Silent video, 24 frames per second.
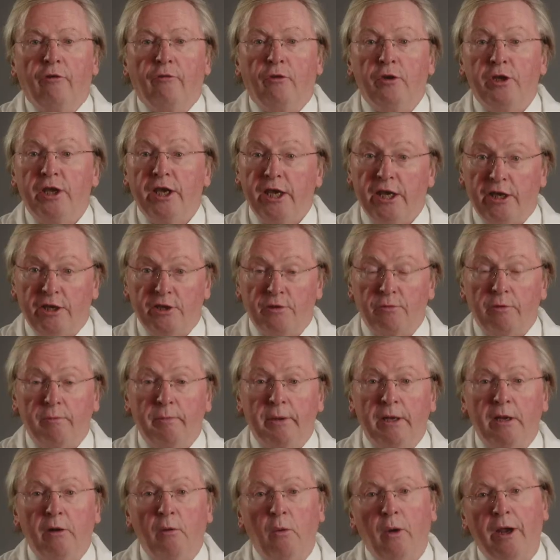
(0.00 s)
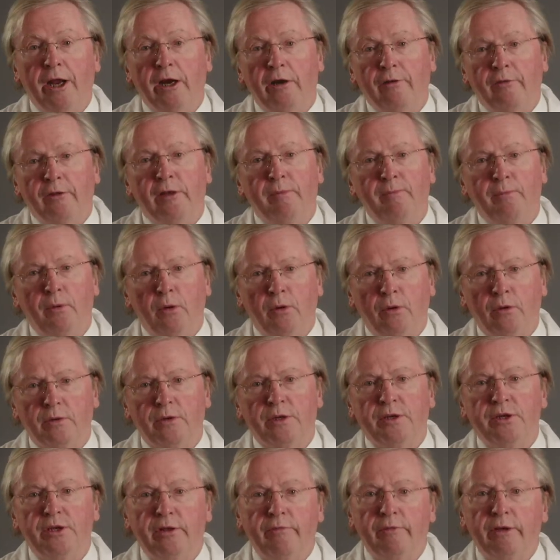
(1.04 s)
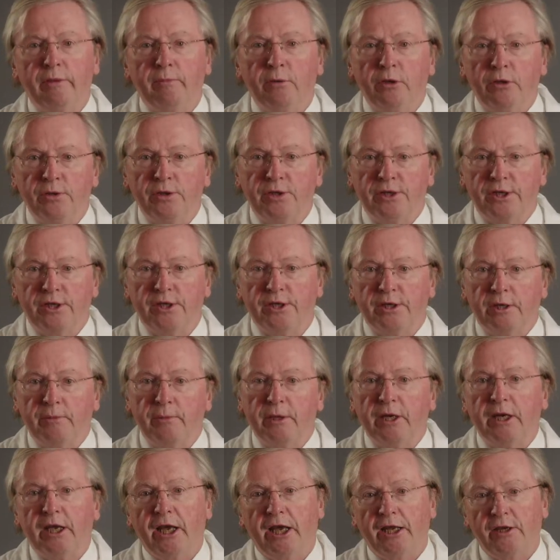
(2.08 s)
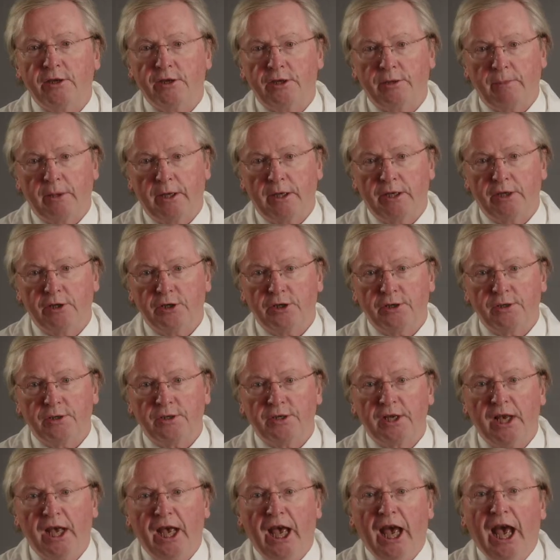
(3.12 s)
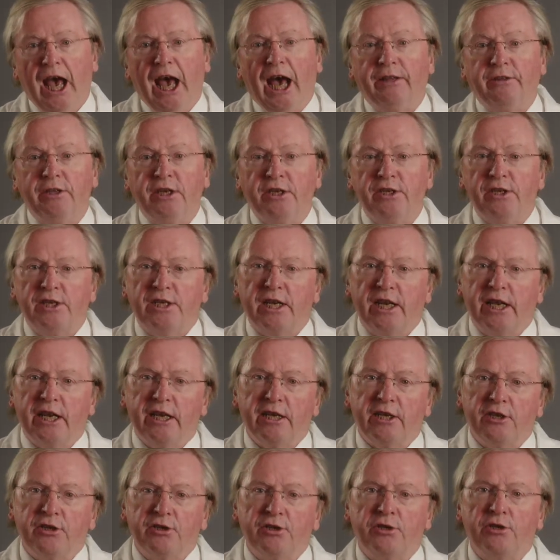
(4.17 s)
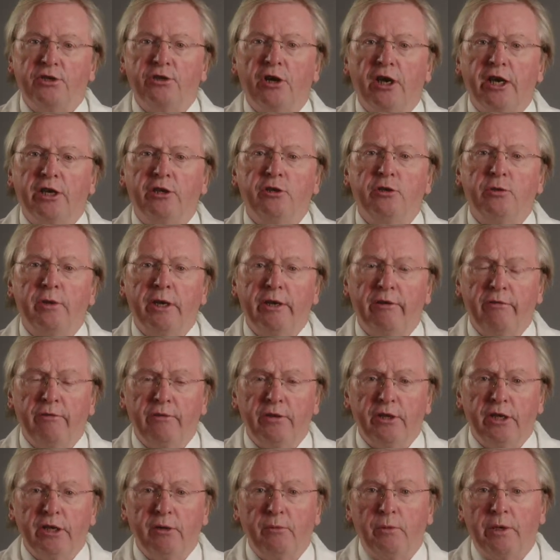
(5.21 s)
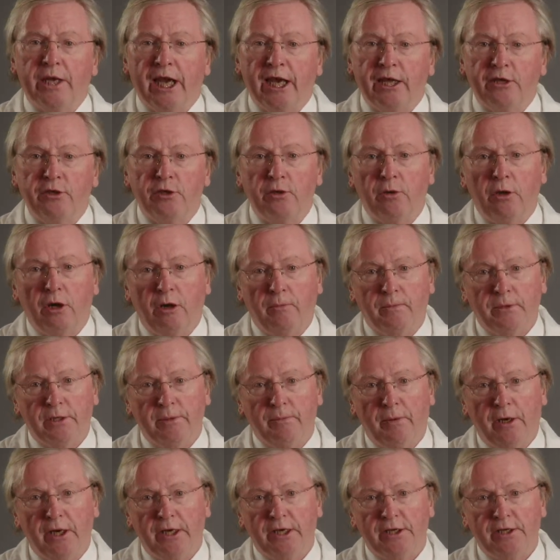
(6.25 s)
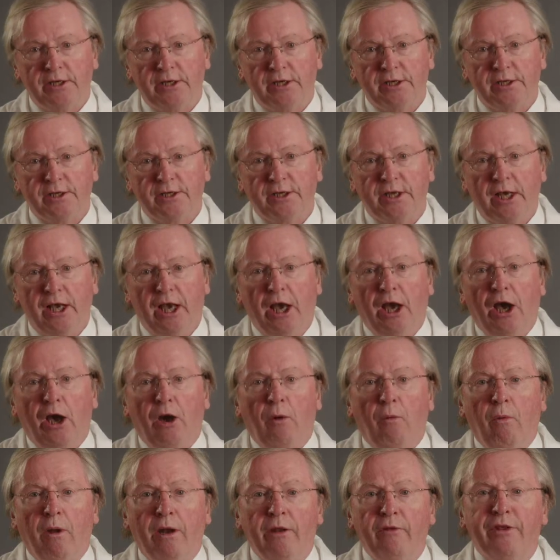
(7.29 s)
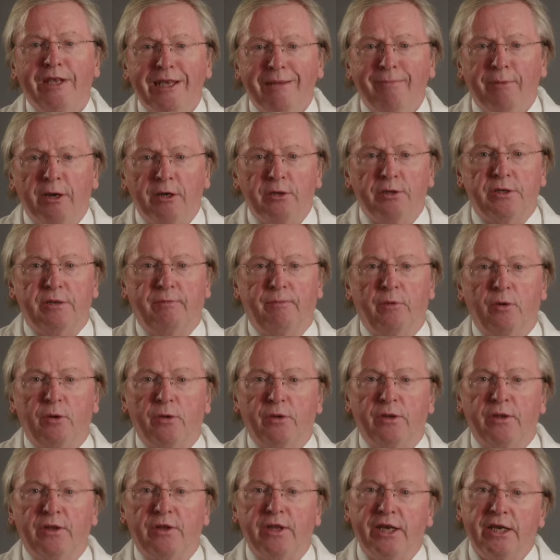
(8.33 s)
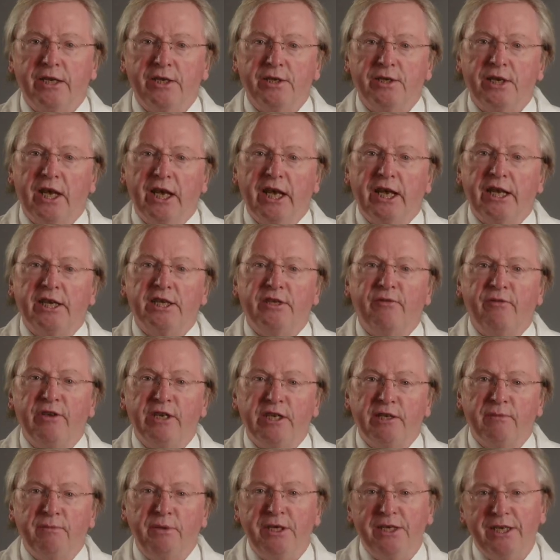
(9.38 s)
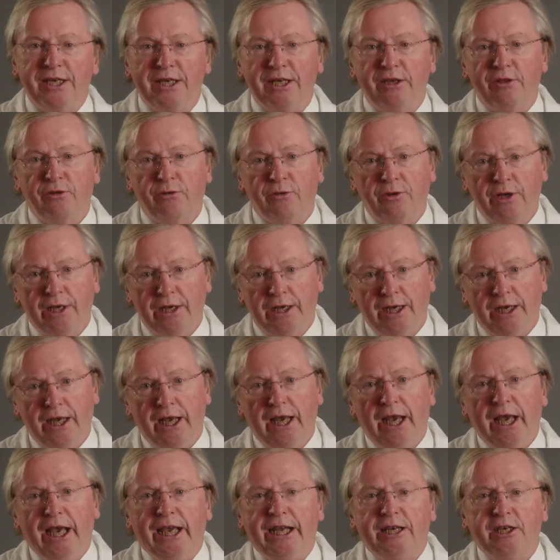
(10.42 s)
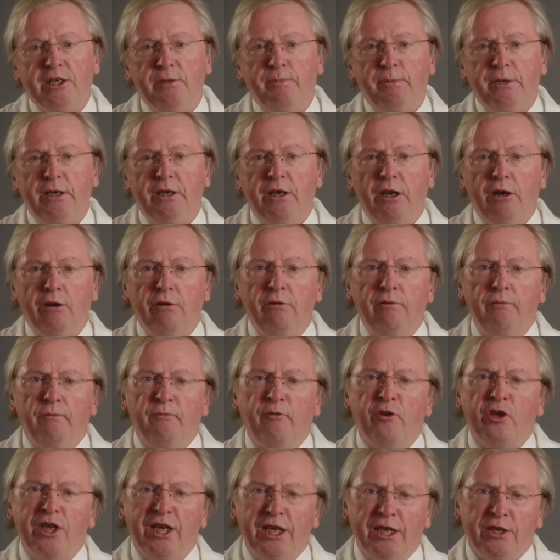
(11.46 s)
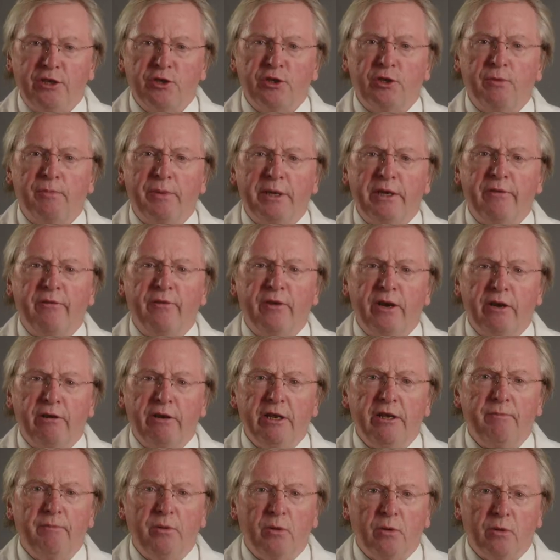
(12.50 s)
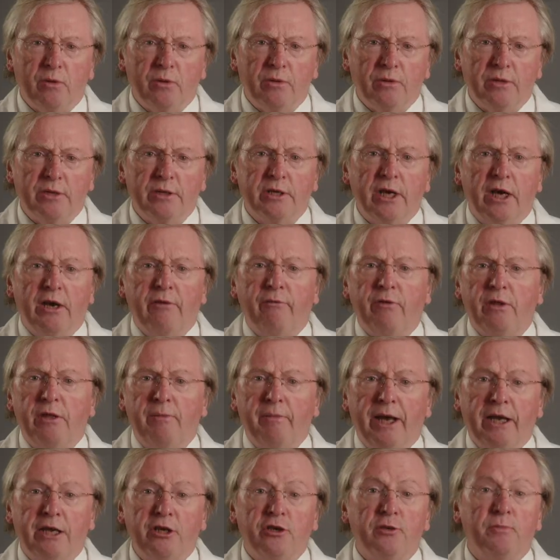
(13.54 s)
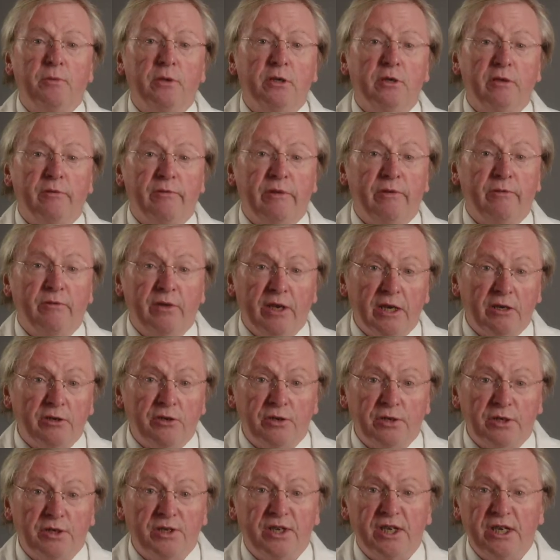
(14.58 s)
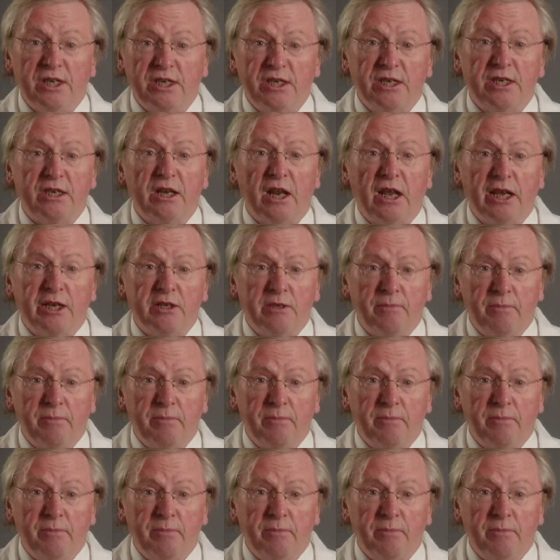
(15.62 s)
For years, we've been aware of the importance of the immune system in cancer patients. And this has led us to try to do everything we can to optimize this. One of the most important things is the vitamin D3. It has been known for years to be very important for the management of infectious diseases like